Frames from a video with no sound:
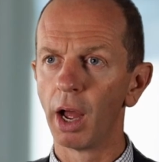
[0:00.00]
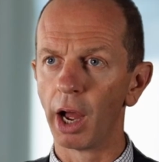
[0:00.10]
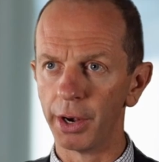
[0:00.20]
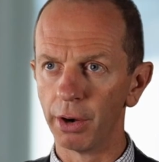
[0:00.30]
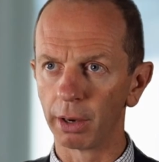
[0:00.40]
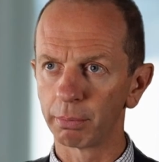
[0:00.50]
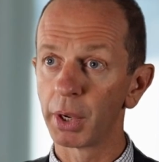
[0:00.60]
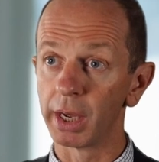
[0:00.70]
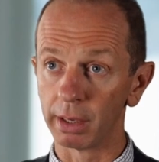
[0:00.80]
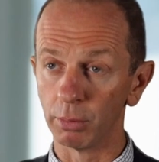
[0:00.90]
are not
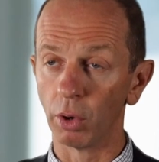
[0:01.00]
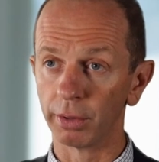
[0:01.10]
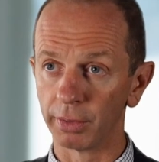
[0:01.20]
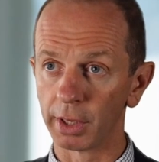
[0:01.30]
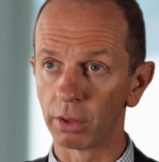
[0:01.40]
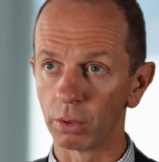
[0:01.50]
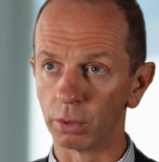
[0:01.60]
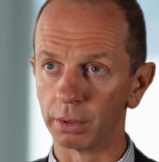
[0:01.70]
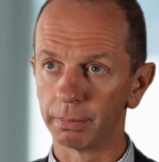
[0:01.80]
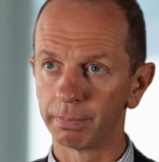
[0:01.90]
paying more than they
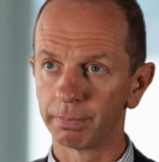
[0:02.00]
should.